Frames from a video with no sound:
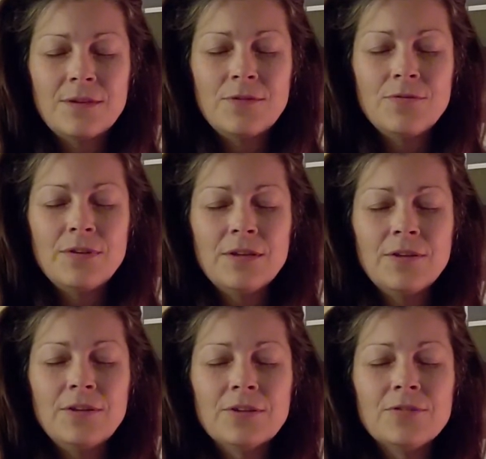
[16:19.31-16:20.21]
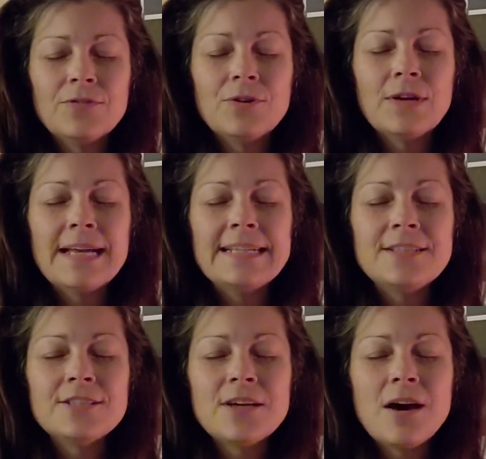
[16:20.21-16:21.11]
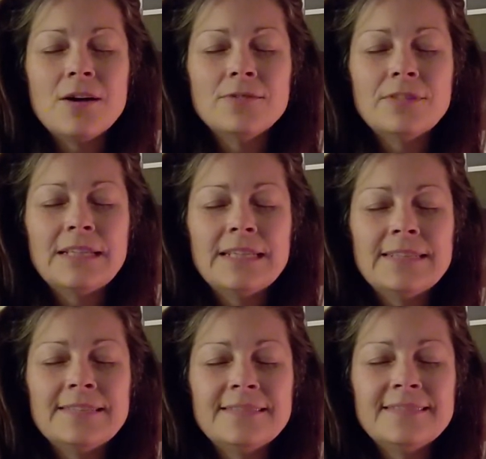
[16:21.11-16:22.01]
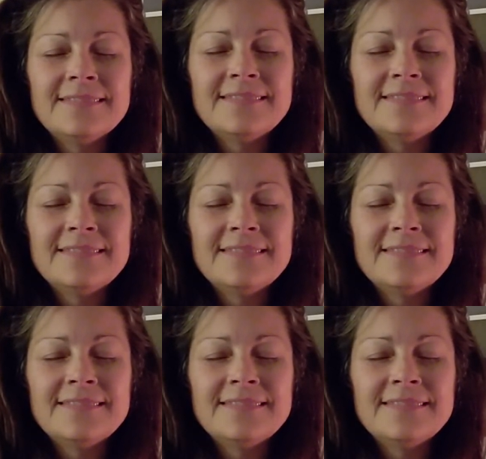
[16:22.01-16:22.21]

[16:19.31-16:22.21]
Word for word: feel your forehead soften,